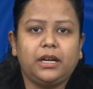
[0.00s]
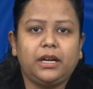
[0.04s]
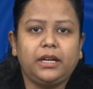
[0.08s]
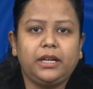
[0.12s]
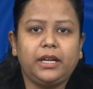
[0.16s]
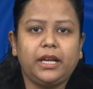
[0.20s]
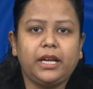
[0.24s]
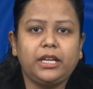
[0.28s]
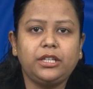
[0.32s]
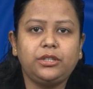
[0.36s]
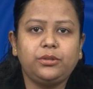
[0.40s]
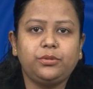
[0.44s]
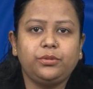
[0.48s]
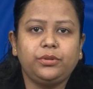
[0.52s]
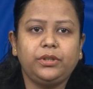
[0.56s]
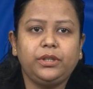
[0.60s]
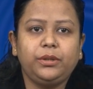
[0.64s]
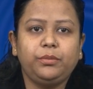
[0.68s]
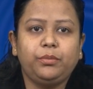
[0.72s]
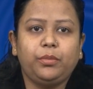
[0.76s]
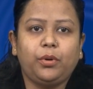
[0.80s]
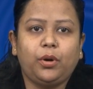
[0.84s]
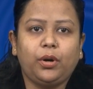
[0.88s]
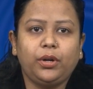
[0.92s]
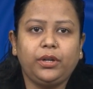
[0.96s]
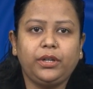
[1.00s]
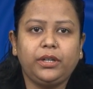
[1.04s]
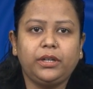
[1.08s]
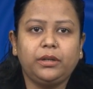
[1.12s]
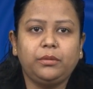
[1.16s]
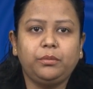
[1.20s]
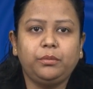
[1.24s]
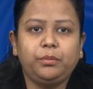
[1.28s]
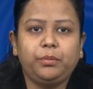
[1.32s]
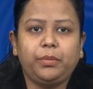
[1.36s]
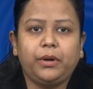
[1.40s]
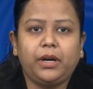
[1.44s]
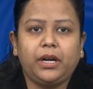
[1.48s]
attach to the
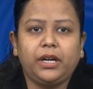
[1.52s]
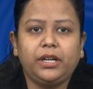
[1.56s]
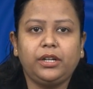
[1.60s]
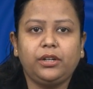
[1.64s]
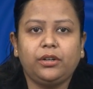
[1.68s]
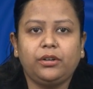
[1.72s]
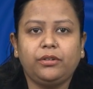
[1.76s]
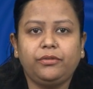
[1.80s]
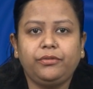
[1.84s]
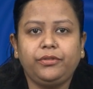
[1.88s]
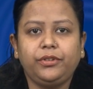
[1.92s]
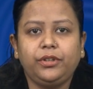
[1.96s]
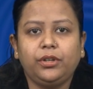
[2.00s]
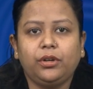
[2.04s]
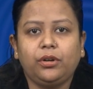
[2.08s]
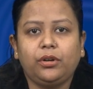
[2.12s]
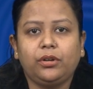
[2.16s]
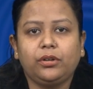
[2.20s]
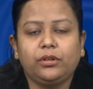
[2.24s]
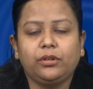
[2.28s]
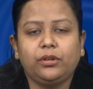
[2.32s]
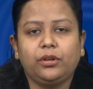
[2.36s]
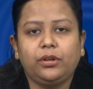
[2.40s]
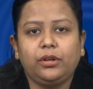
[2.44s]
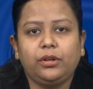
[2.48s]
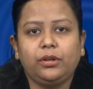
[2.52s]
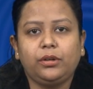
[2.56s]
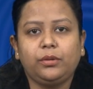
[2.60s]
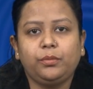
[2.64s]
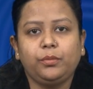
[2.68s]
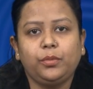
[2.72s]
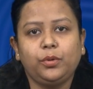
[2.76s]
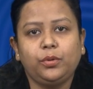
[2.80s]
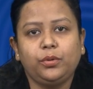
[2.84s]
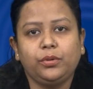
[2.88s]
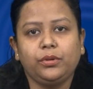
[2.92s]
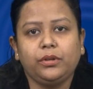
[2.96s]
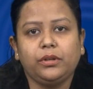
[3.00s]
bottom part of your
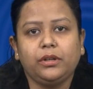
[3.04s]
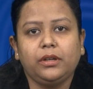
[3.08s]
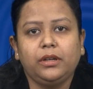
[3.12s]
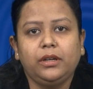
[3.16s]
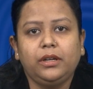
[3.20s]
collarbone,